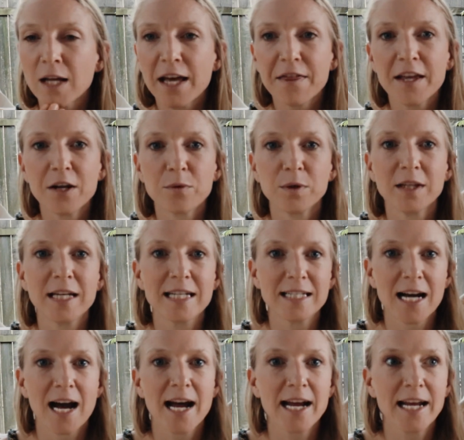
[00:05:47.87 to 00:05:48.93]
I think really
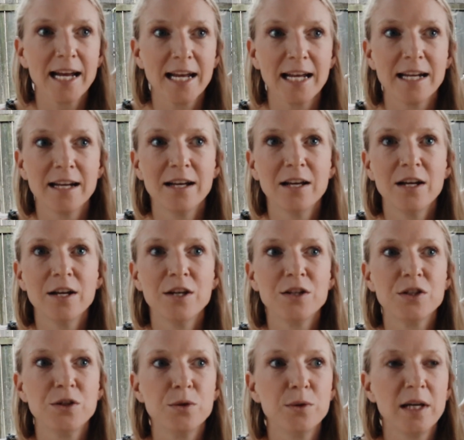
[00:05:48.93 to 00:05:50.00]
tie in
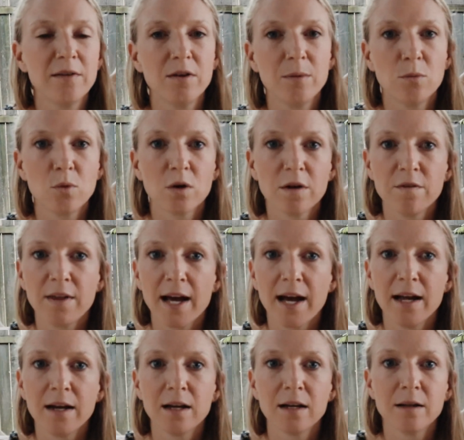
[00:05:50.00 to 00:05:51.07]
to give it more of that